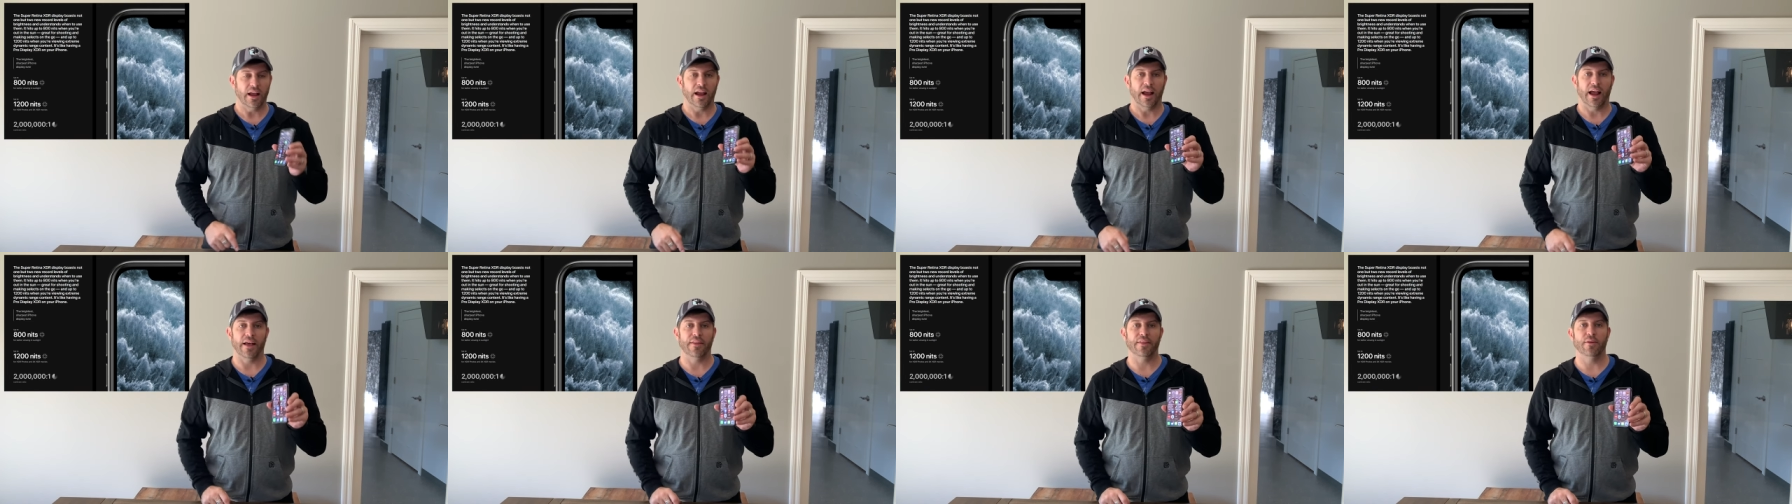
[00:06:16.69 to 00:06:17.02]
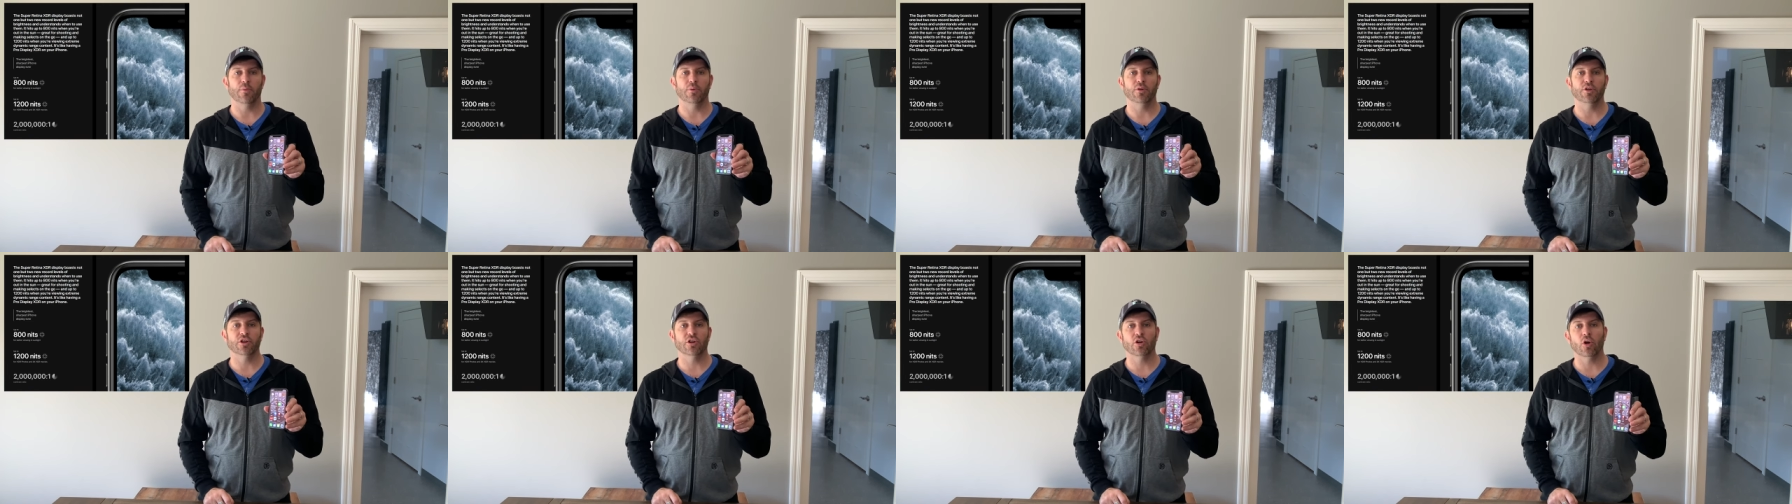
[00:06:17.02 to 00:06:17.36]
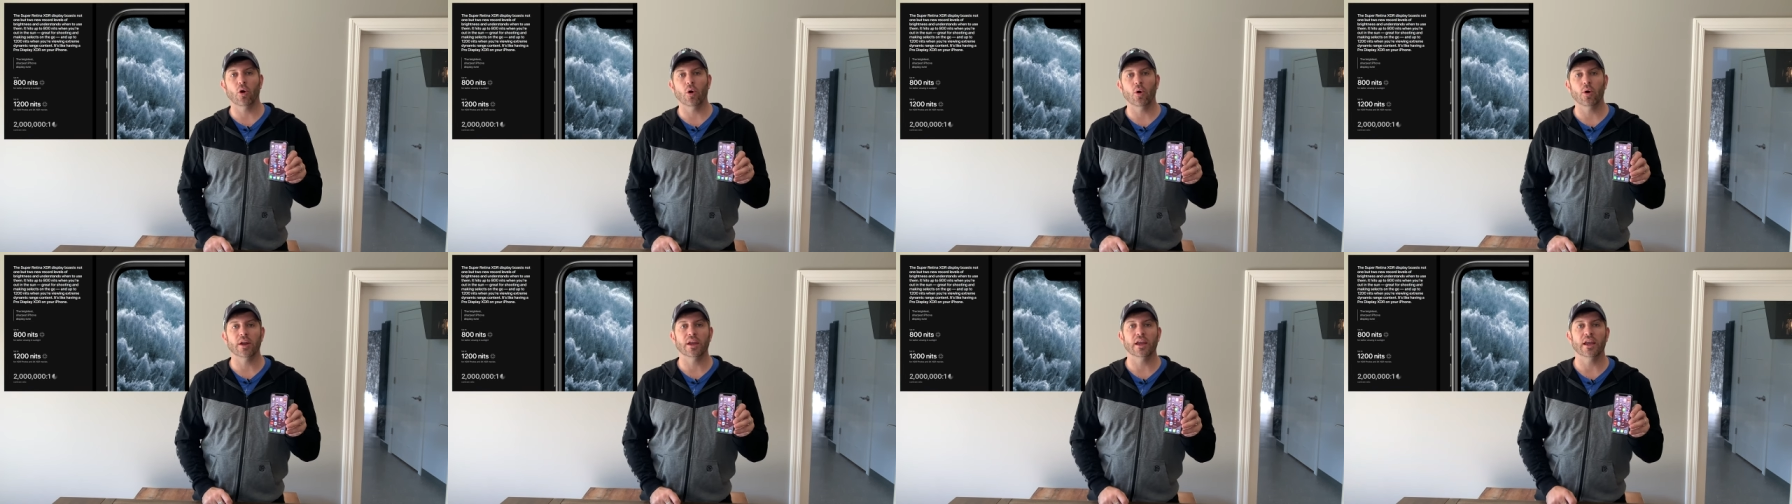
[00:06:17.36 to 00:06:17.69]
And then when you're
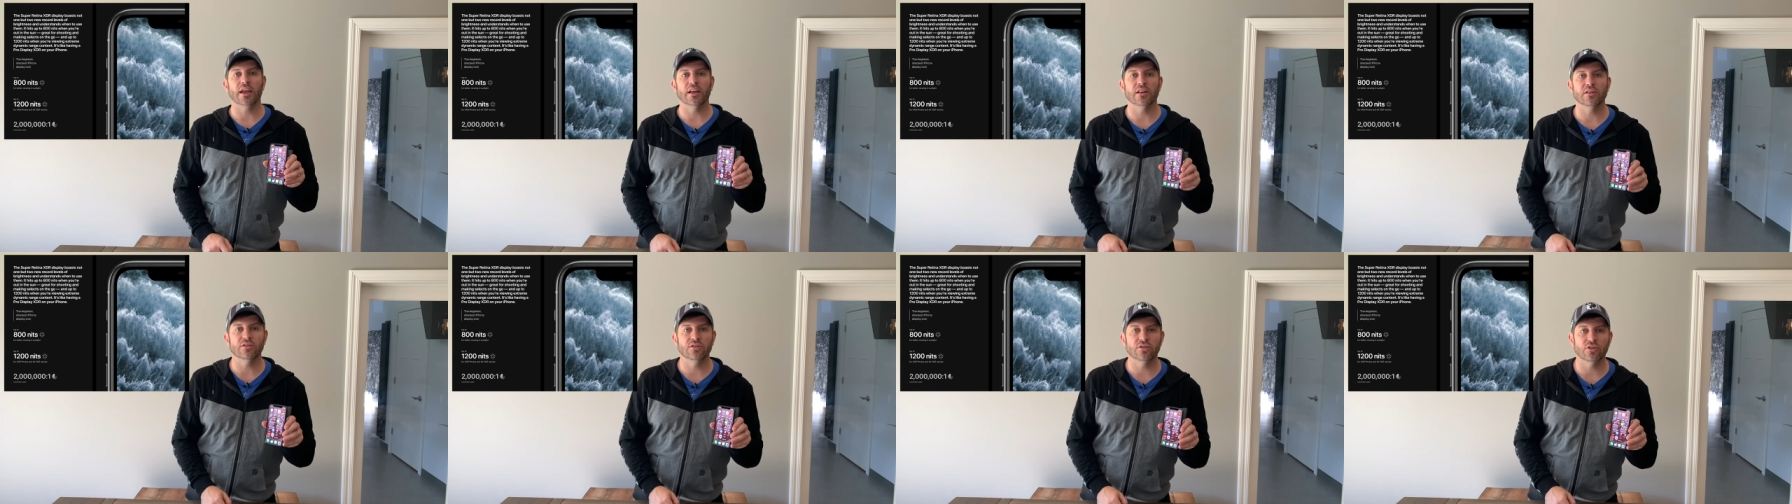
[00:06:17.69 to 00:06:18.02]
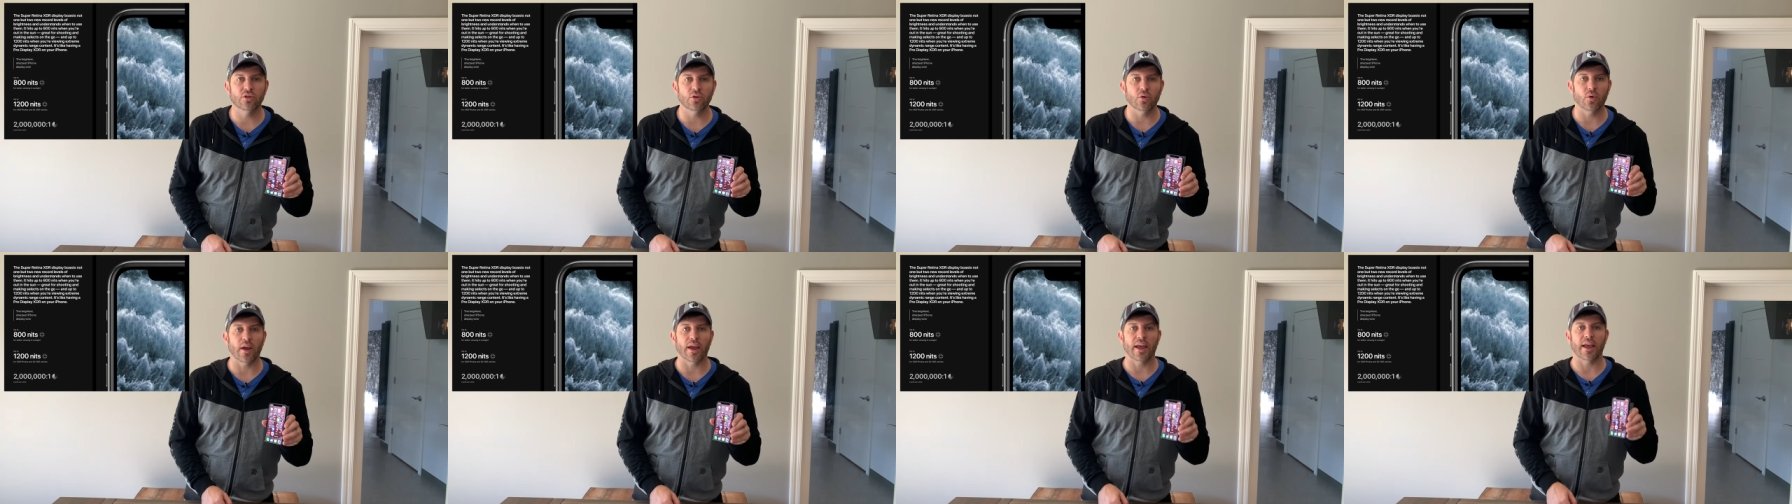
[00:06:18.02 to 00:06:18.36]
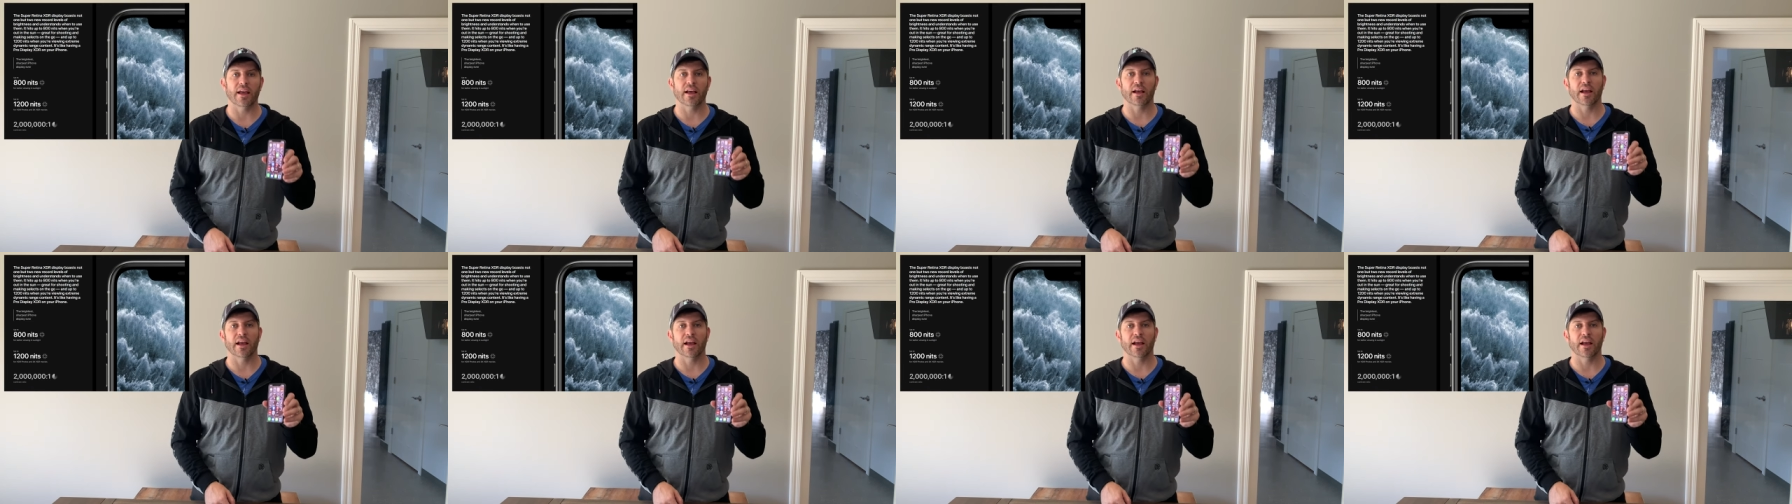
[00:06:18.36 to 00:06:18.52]
going into